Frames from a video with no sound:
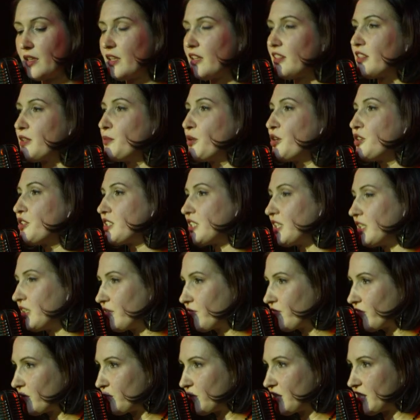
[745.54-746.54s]
The most
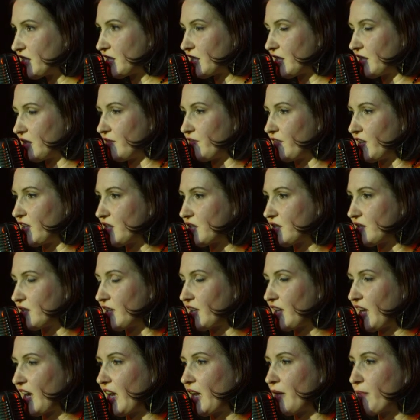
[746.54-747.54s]
infamous innovation
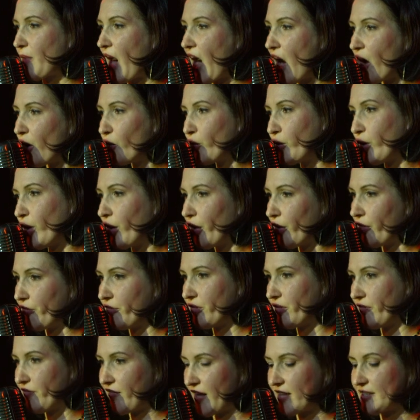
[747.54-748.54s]
that came out of
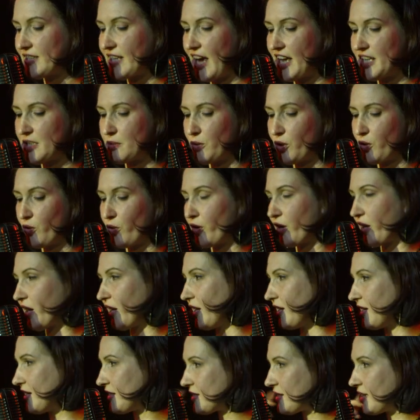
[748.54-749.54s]
the Phantasmagoria
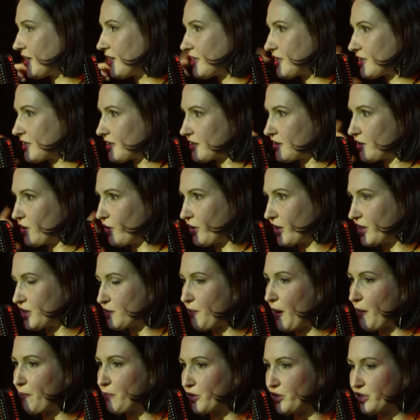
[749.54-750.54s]
is this. It's known as
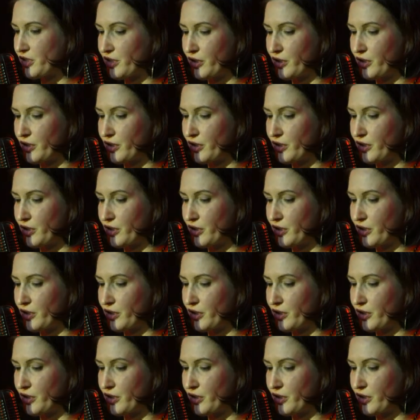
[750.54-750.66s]
Pepper's